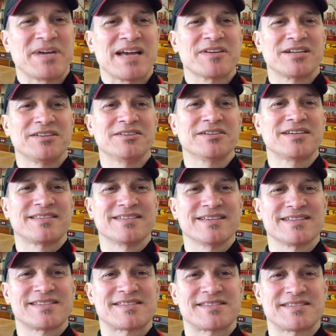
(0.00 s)
having a look at
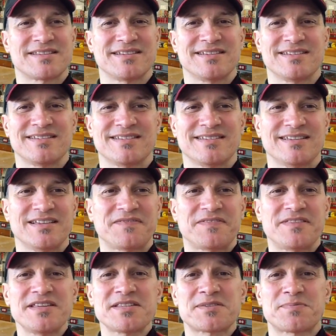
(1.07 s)
this. If
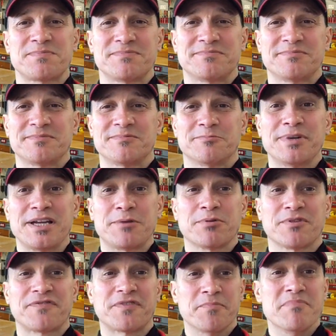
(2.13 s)
this rig
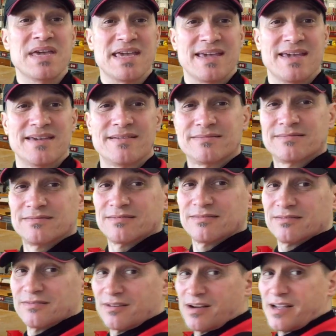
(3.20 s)
were for me,
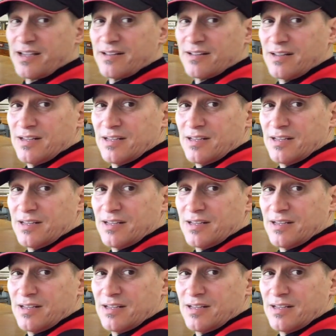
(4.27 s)
right?